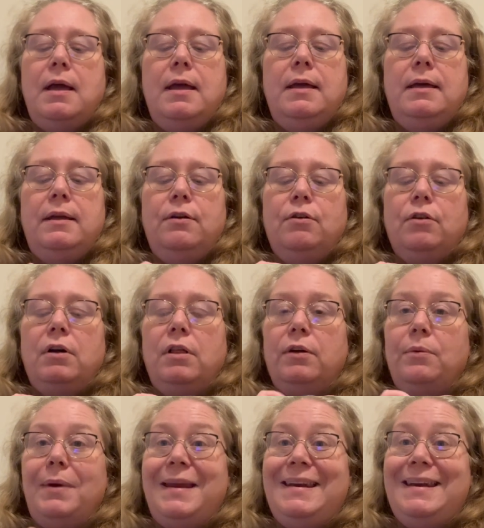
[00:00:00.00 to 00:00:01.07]
in her
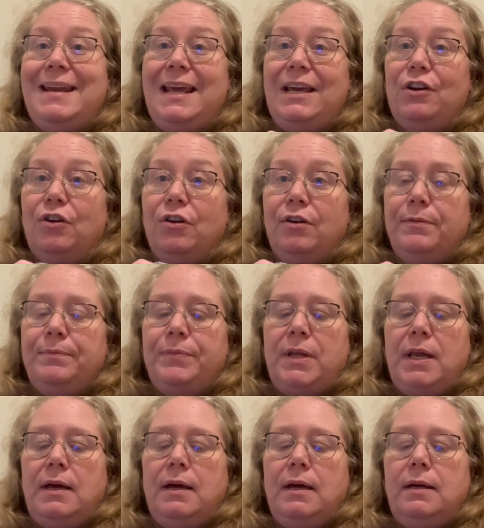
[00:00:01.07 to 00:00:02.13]
colorway Naker.
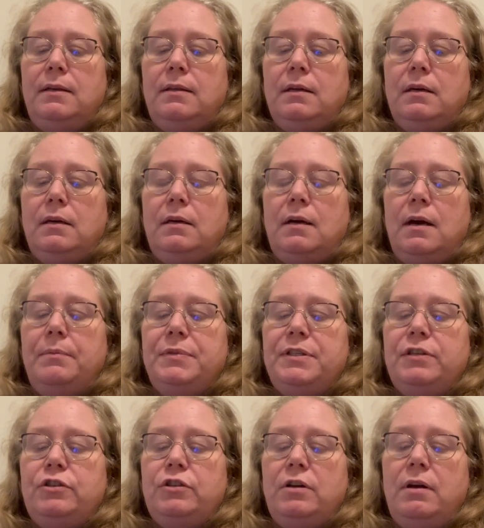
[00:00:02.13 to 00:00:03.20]
And the
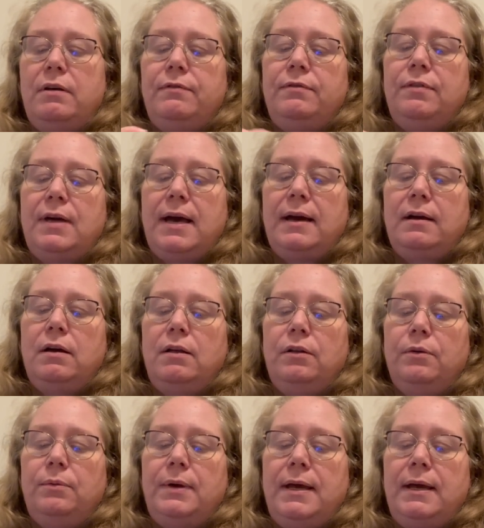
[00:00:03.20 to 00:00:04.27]
composition of that
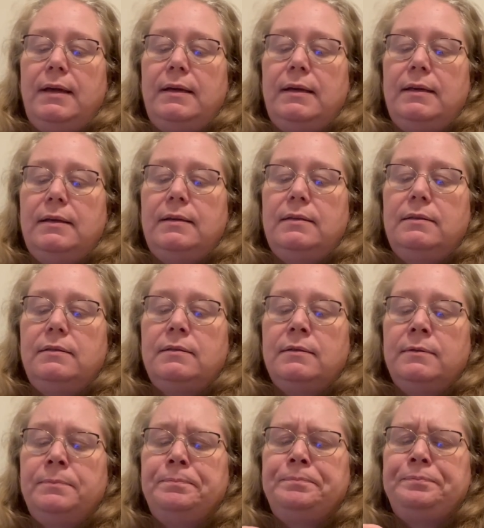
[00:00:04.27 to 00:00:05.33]
colorway is,
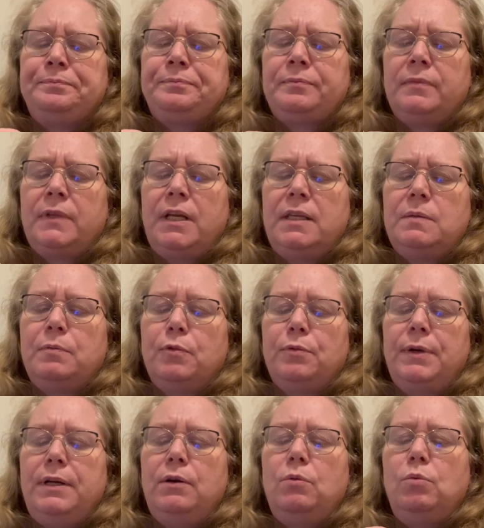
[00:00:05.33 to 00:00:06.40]
it's
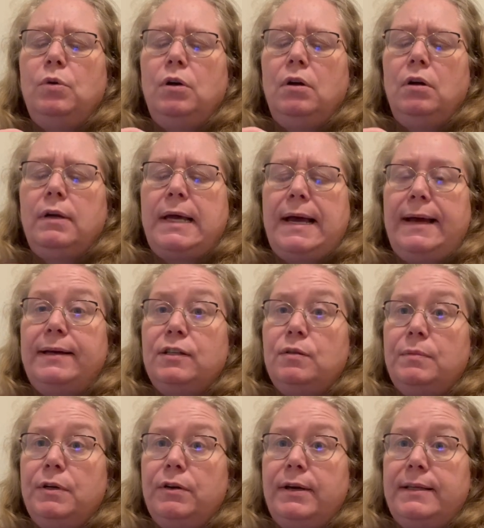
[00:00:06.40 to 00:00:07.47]
merino wool,
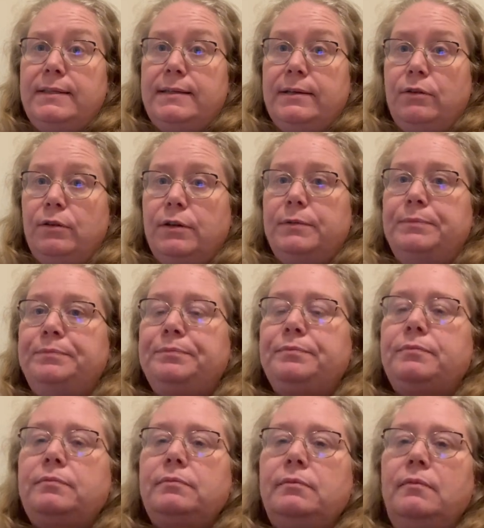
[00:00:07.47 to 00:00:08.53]
cashmere, and silk.
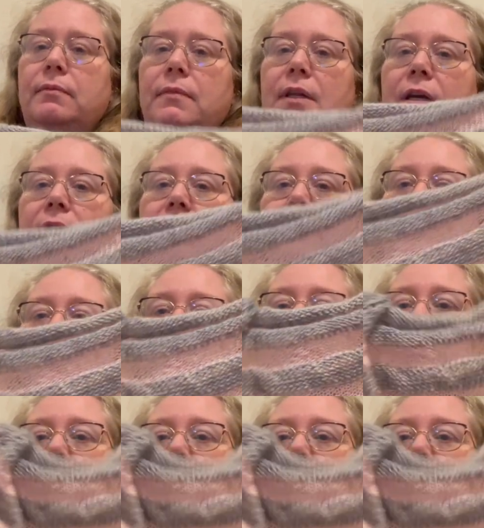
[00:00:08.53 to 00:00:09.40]
It is super